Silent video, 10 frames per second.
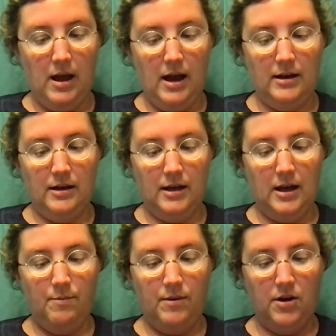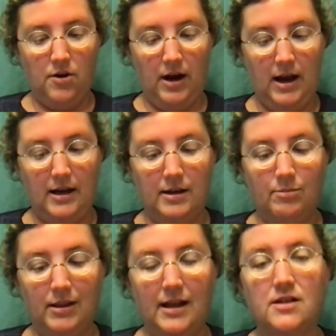And keep your hand in
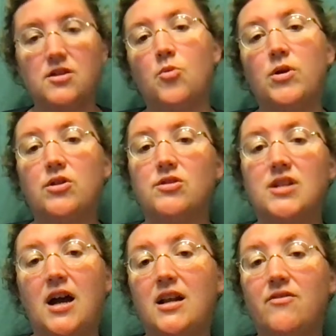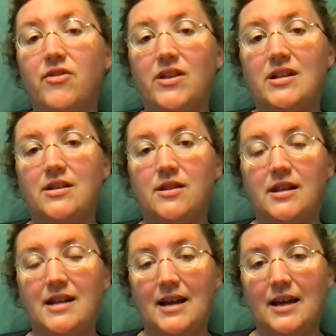place, though, when you're signing for the
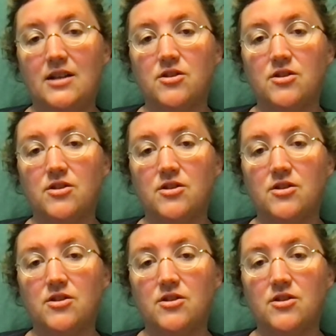decade.